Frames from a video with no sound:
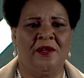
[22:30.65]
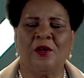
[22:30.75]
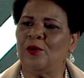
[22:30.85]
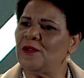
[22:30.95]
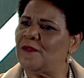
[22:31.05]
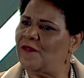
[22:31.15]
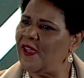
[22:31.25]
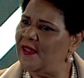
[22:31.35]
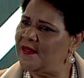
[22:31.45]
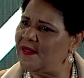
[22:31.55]
whose
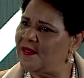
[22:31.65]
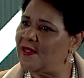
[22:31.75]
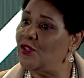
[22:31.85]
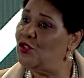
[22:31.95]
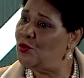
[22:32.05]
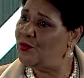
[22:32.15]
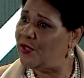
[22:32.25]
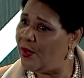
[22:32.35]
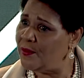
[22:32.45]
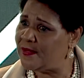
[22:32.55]
faces you
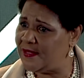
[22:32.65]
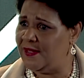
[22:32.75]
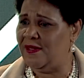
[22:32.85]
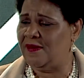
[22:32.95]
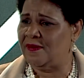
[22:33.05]
don't see.